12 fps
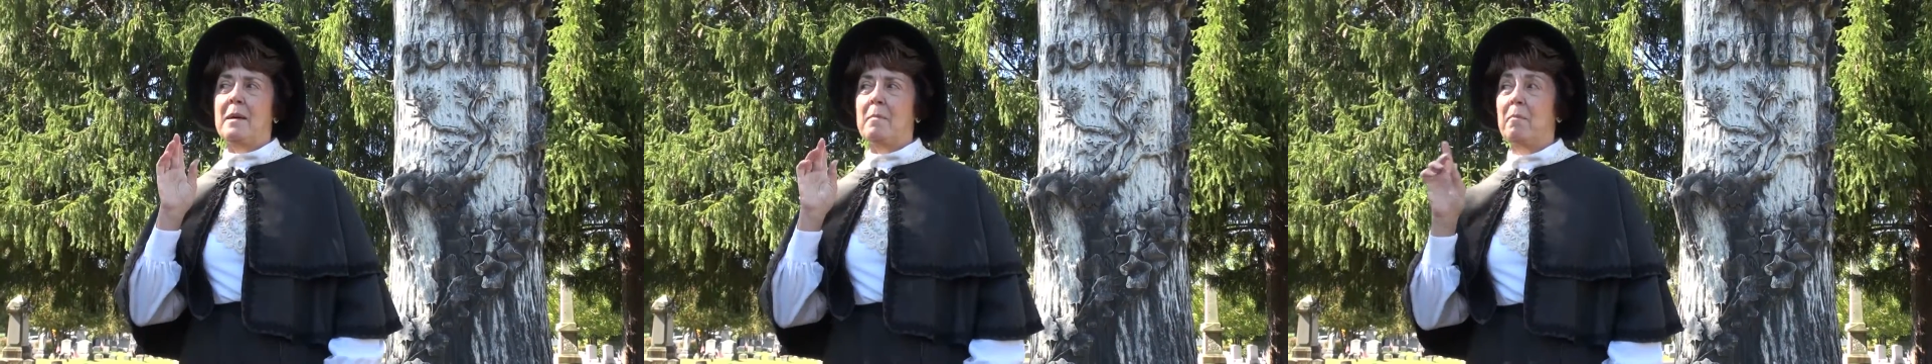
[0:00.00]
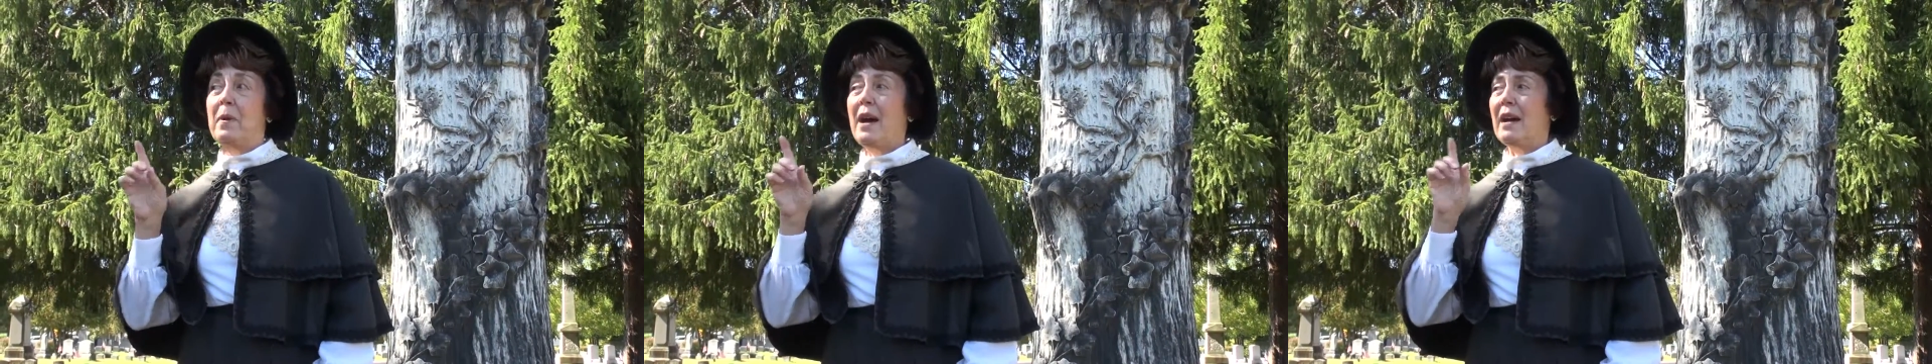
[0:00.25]

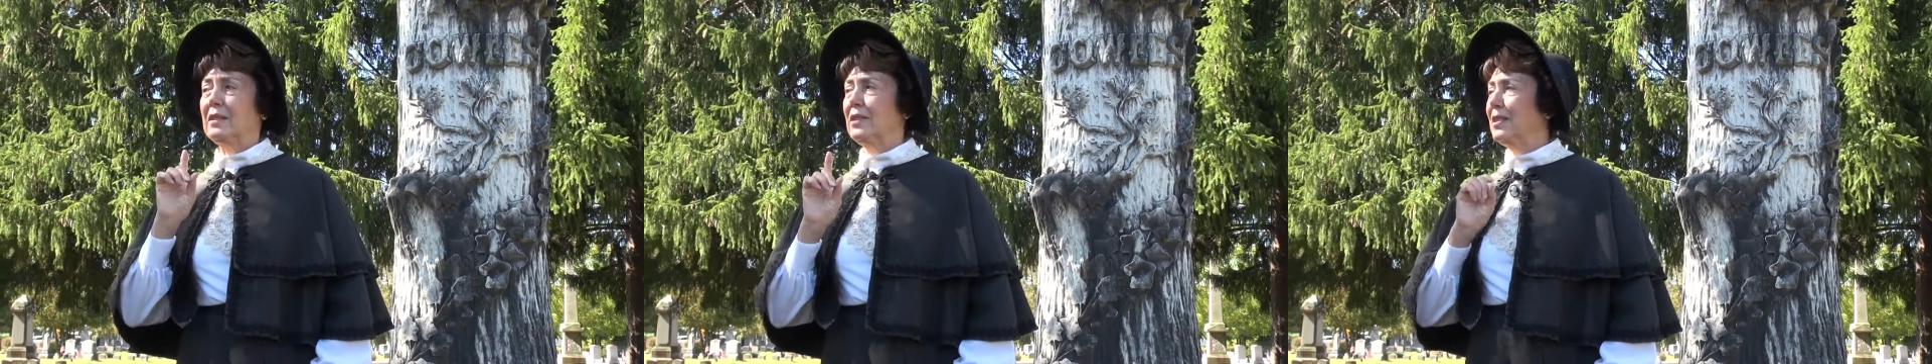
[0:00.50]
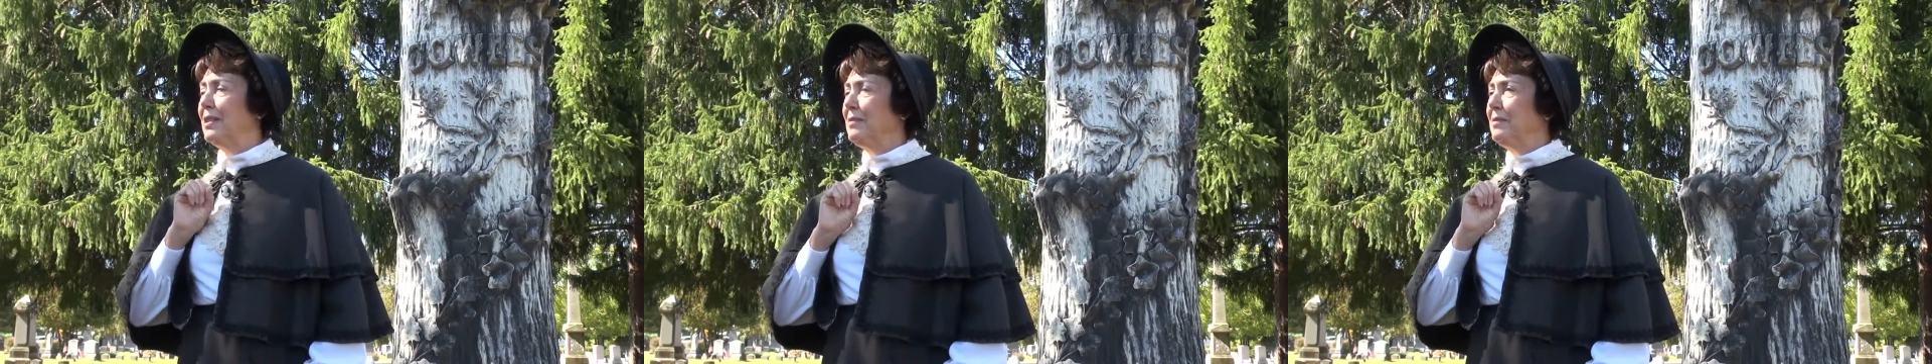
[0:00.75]

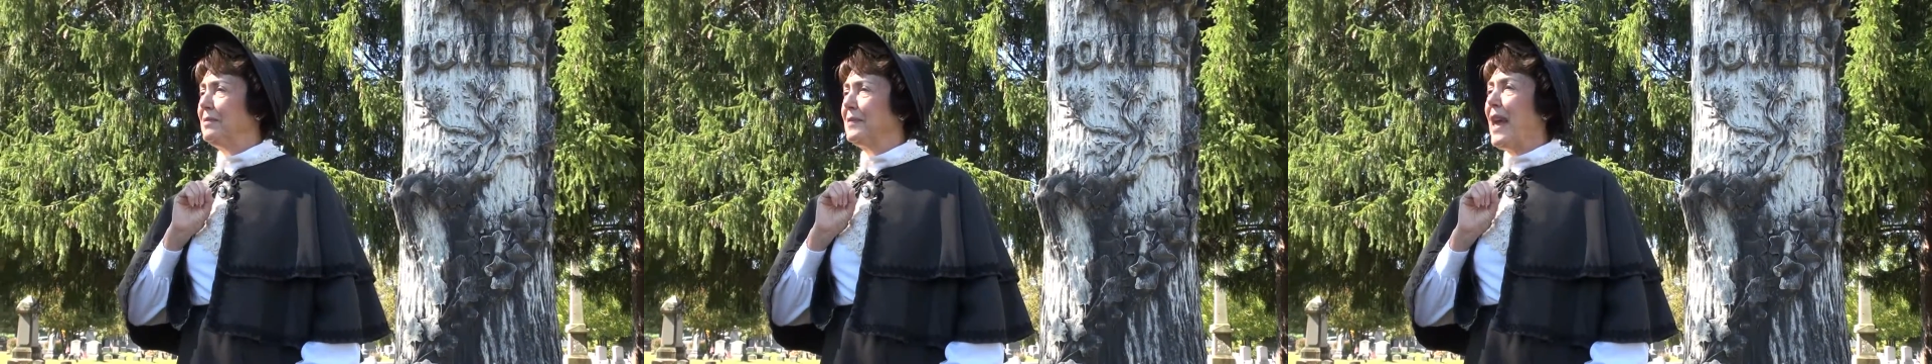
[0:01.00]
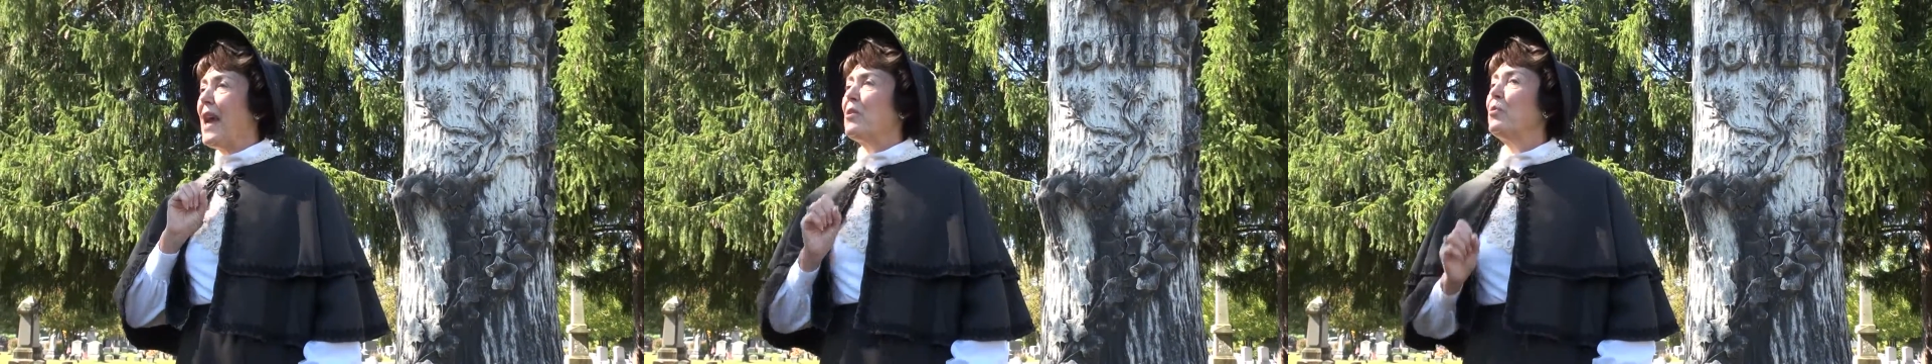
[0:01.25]
But
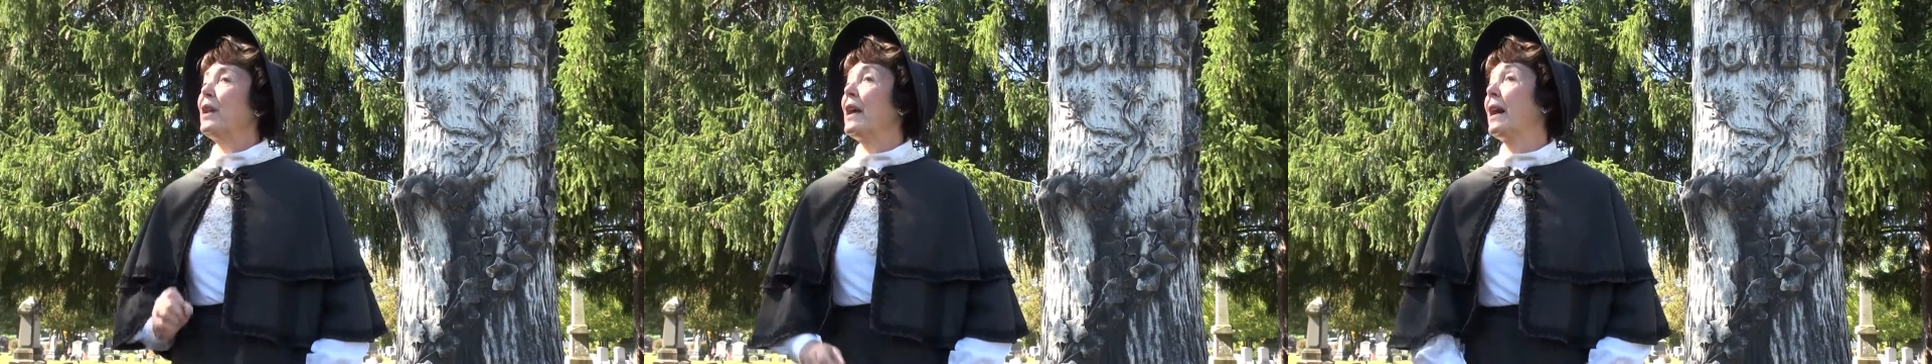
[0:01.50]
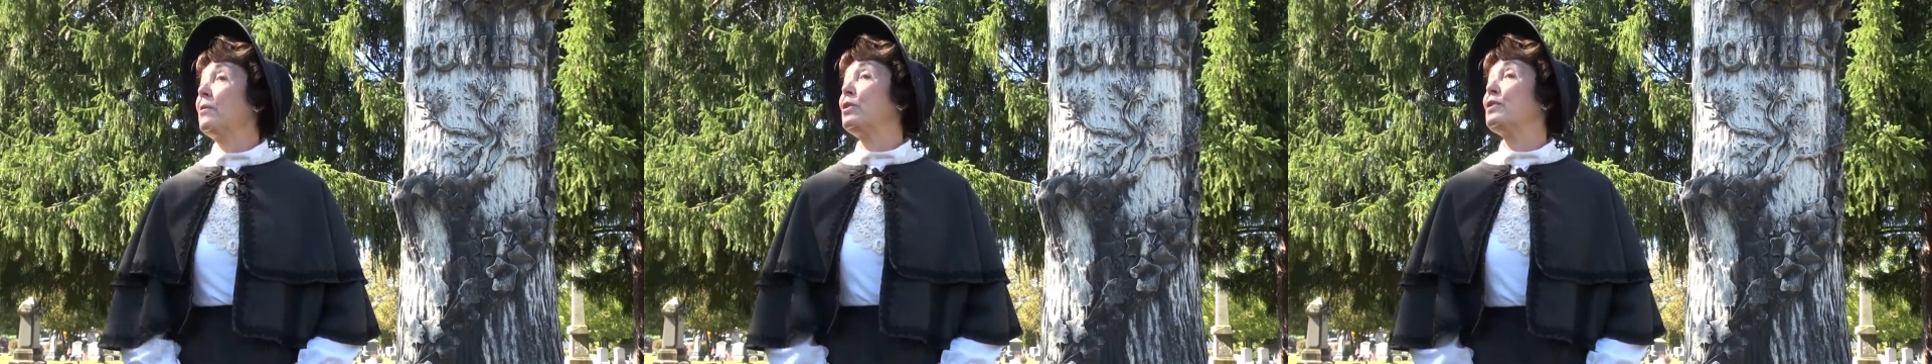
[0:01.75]
when
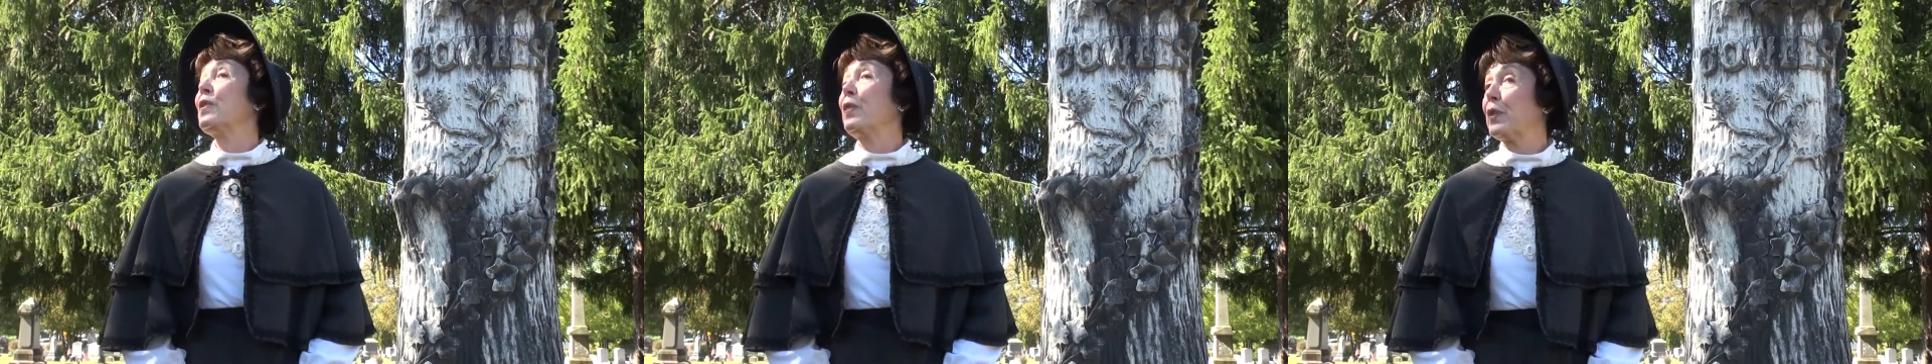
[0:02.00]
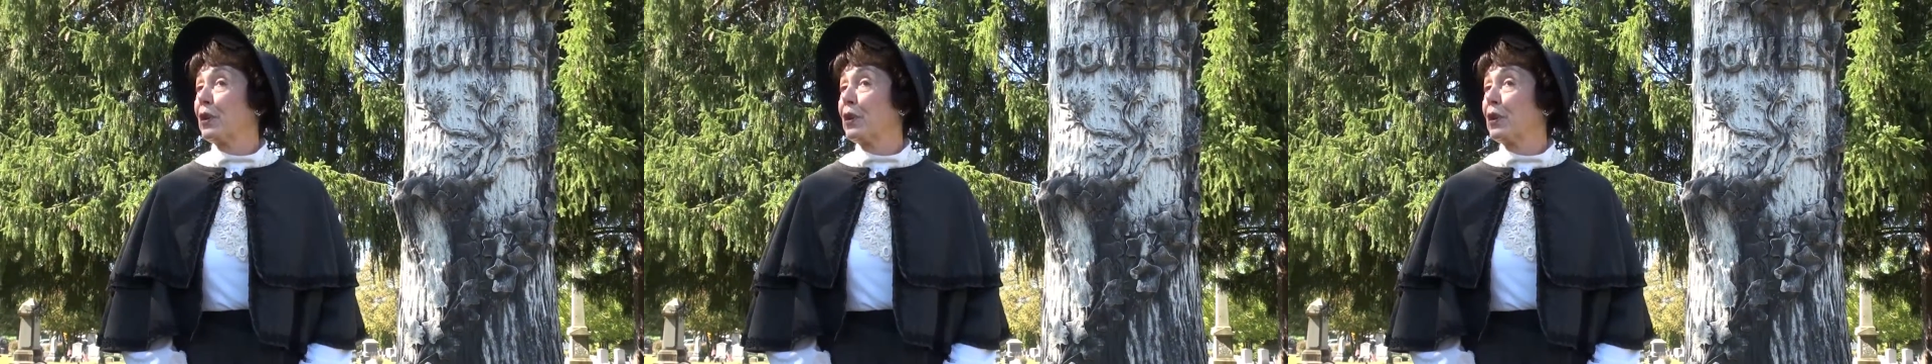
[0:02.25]
I was